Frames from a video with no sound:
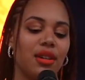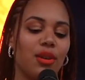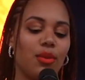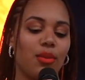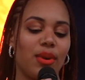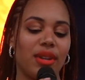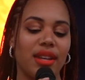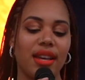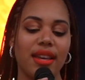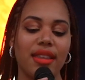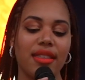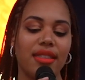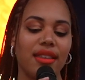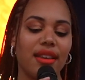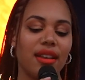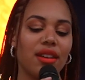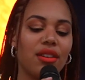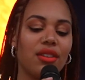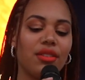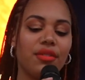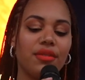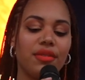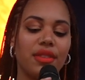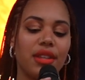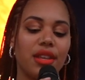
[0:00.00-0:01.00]
When I think
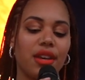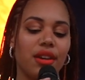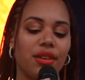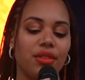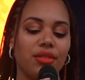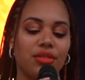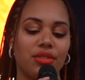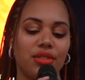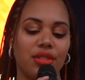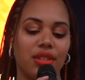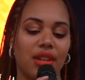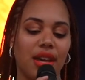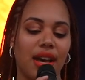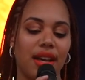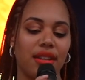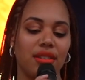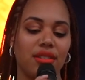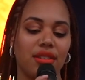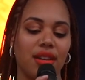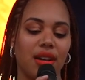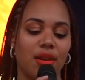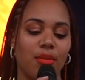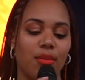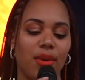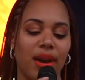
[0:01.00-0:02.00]
of the ocean and
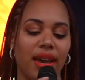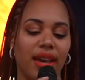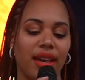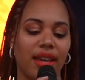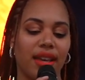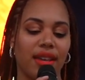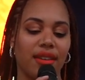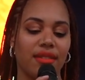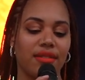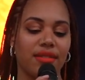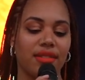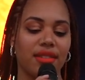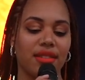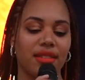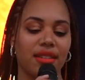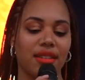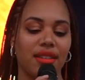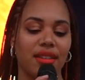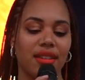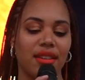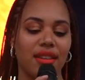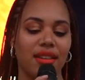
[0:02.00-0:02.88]
her waves,